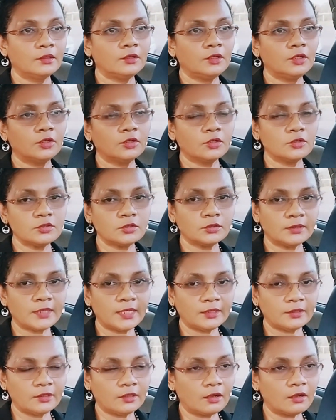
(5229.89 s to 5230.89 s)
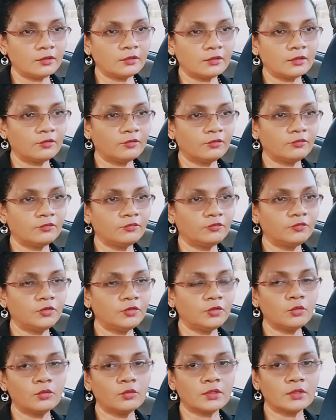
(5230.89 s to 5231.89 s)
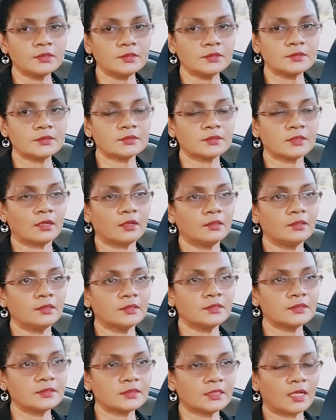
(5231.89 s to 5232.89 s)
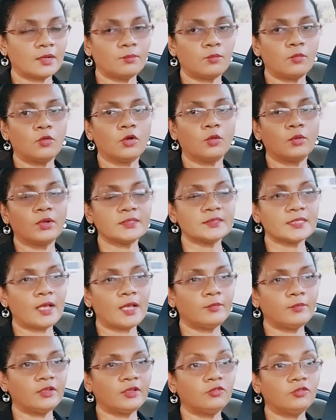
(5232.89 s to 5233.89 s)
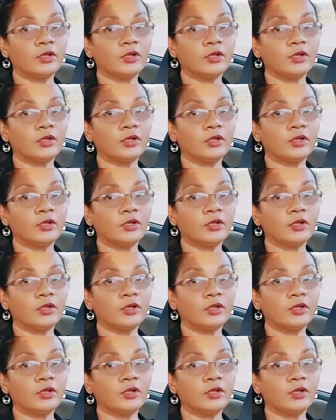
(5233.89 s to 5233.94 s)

you know, to let the other viewers understand more what's happening.